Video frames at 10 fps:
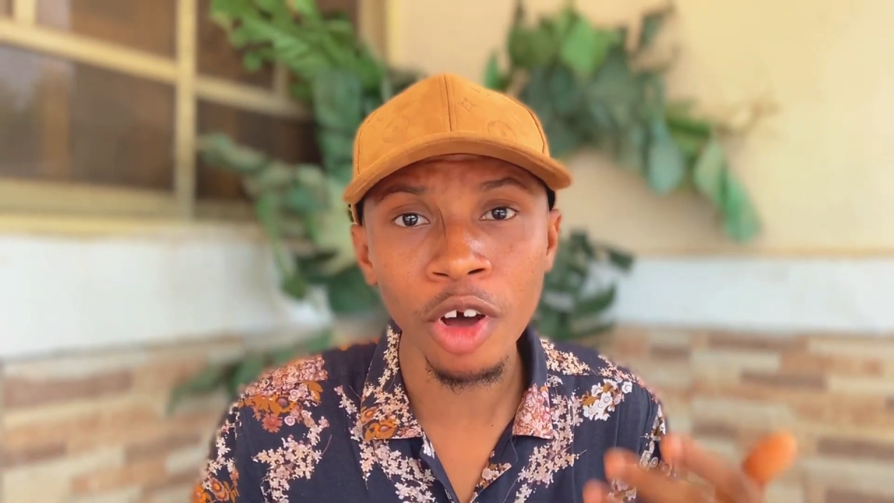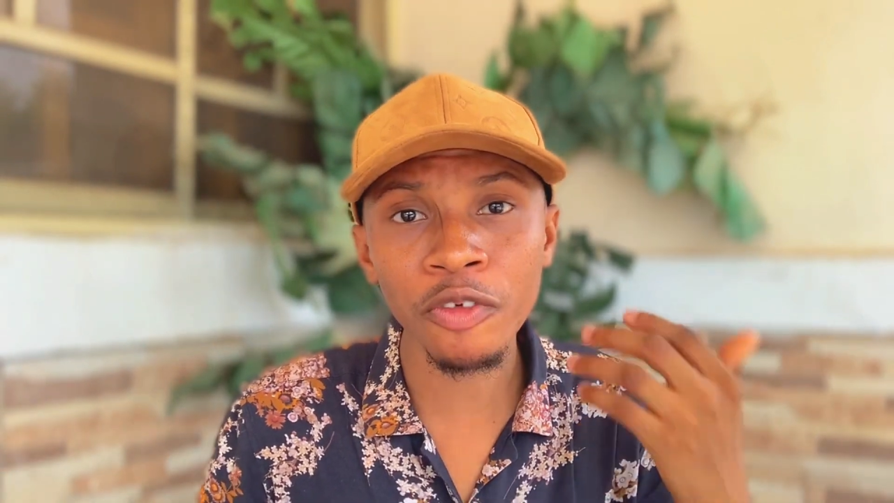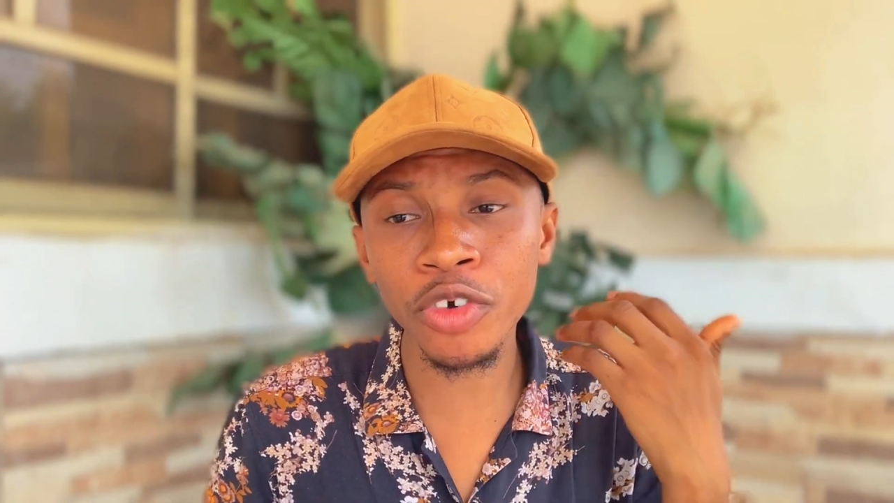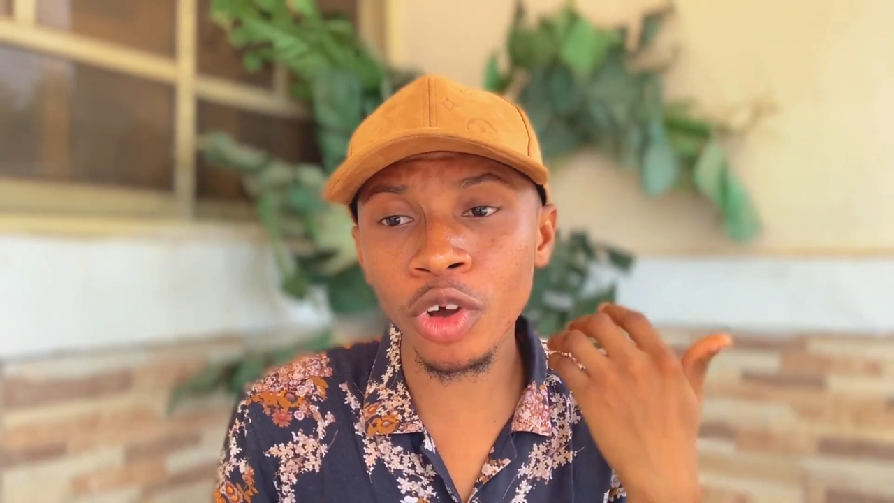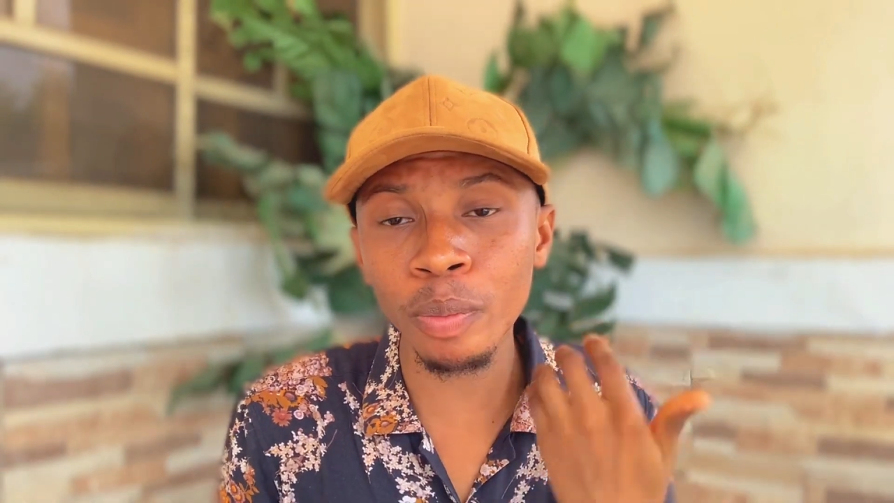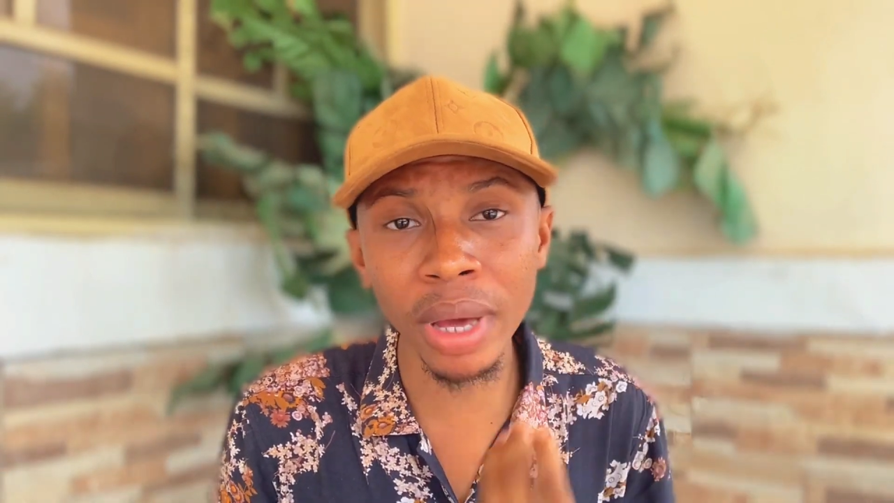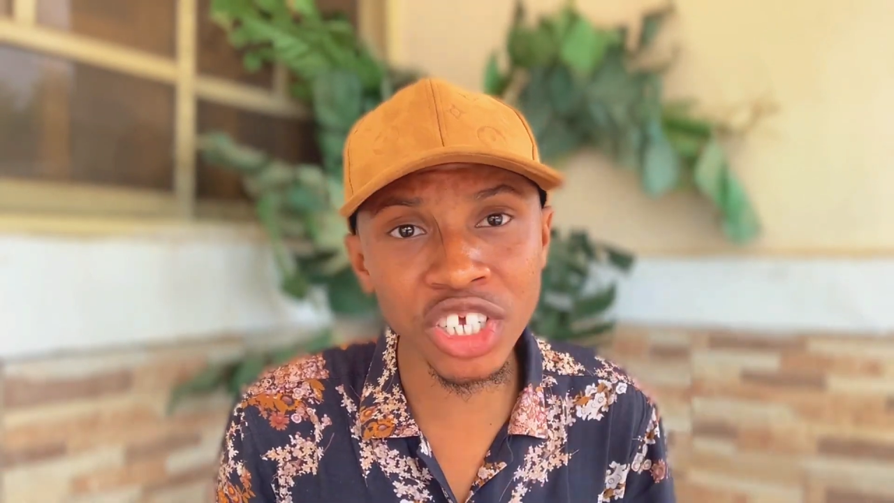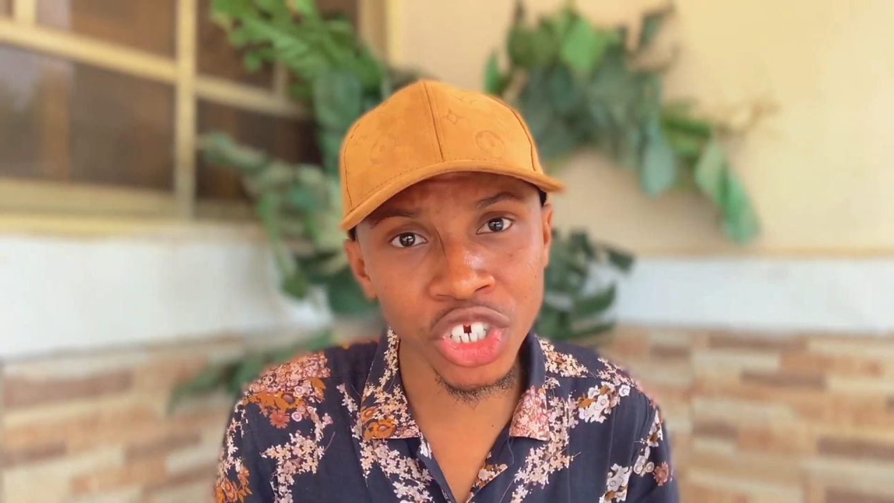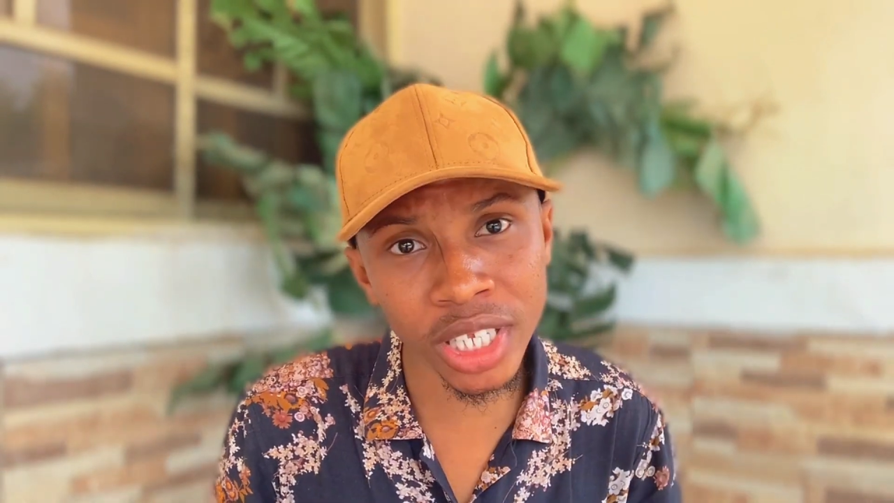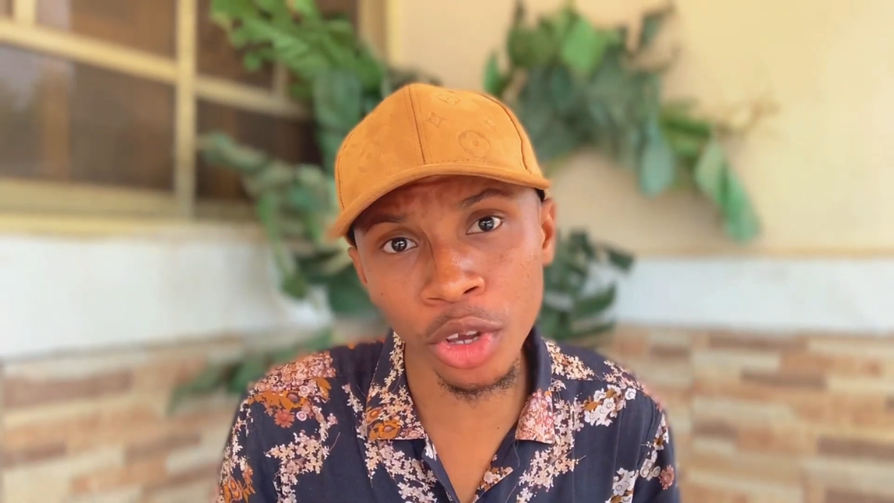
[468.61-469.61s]
For your
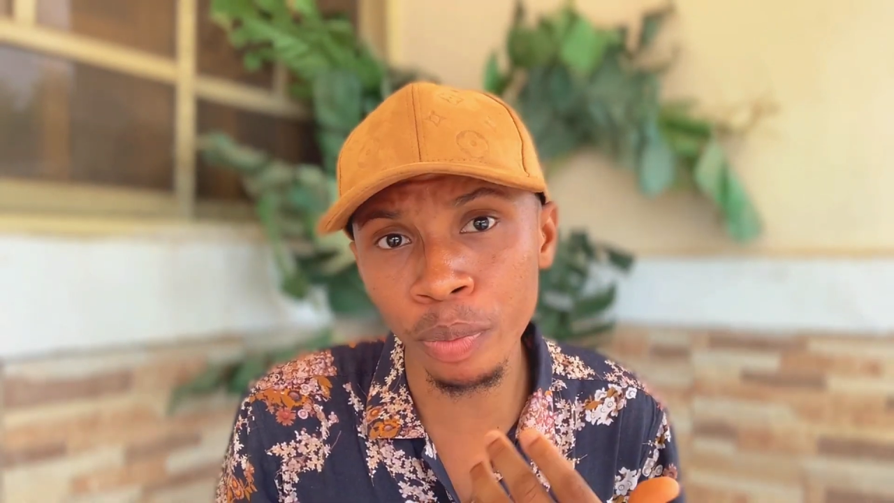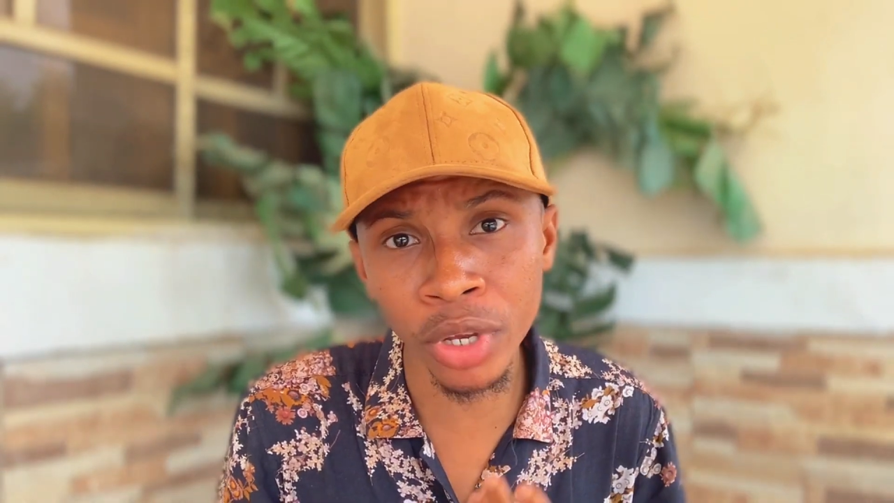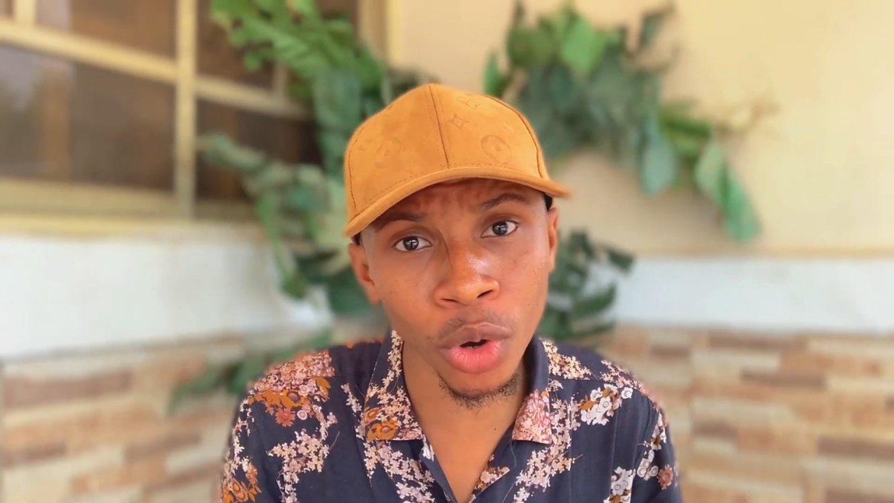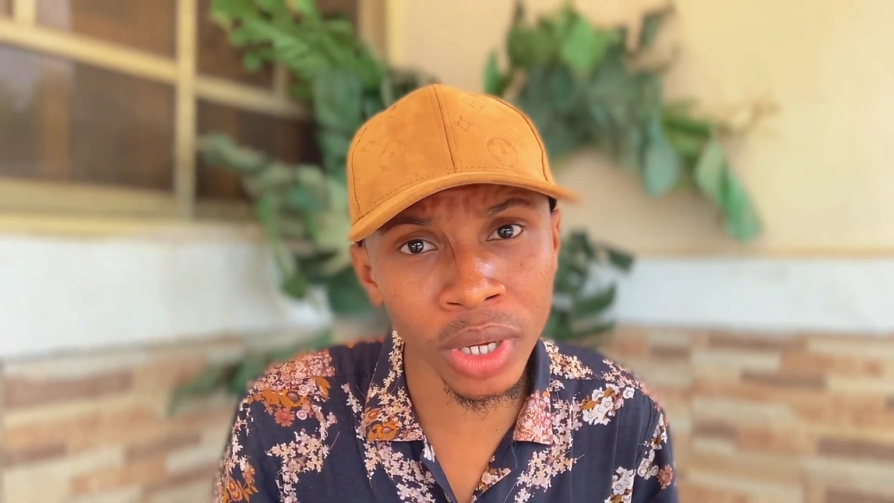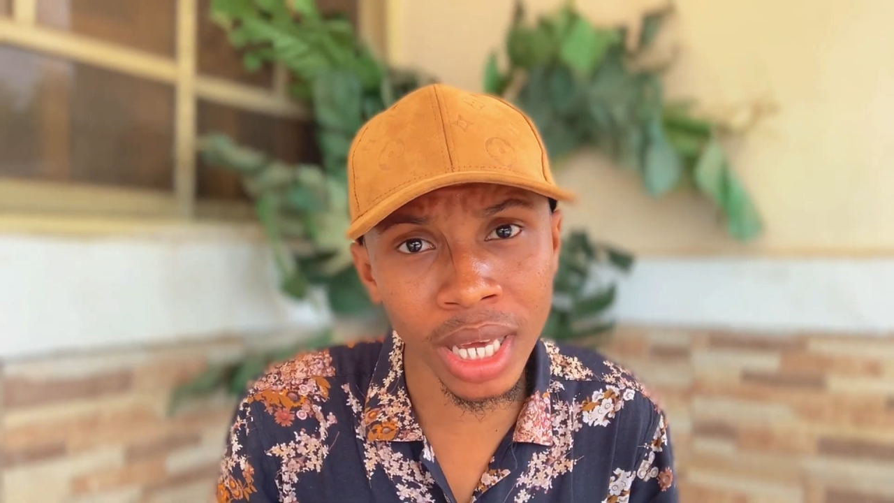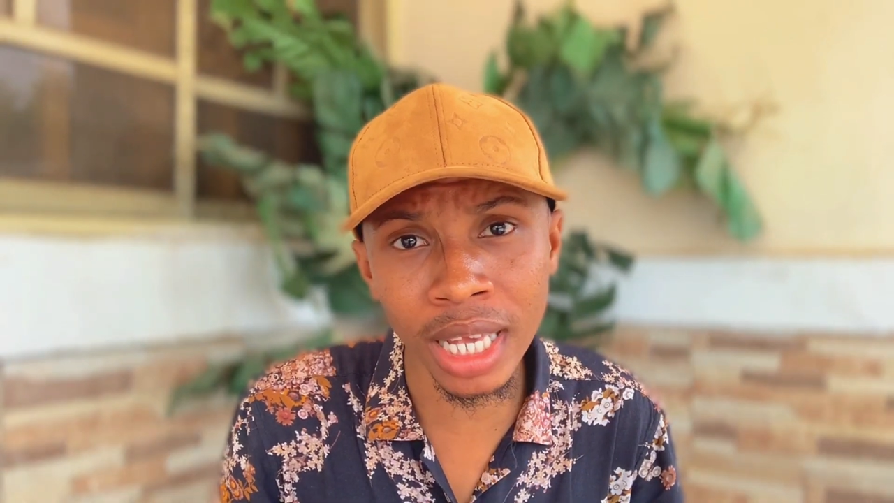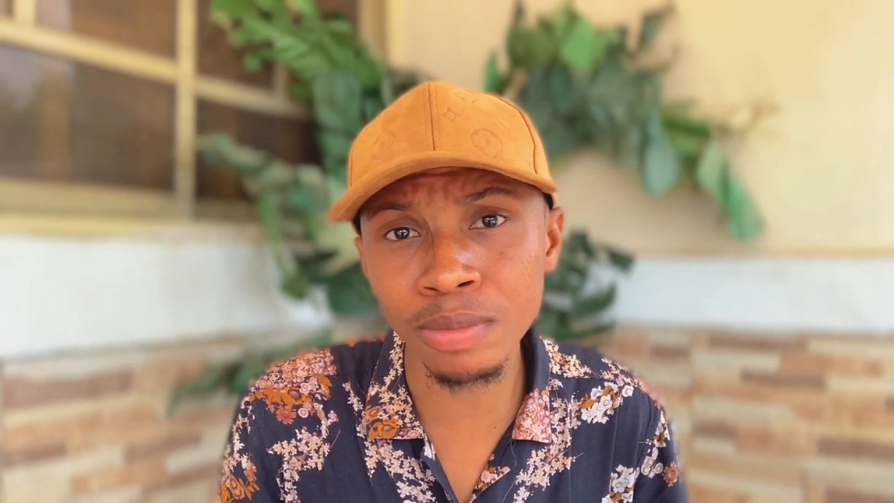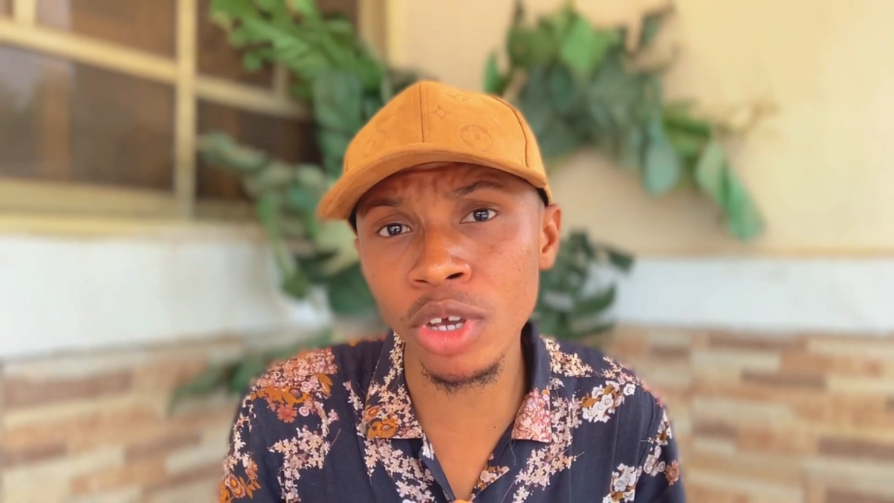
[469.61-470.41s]
bedsheet and your pillowcase,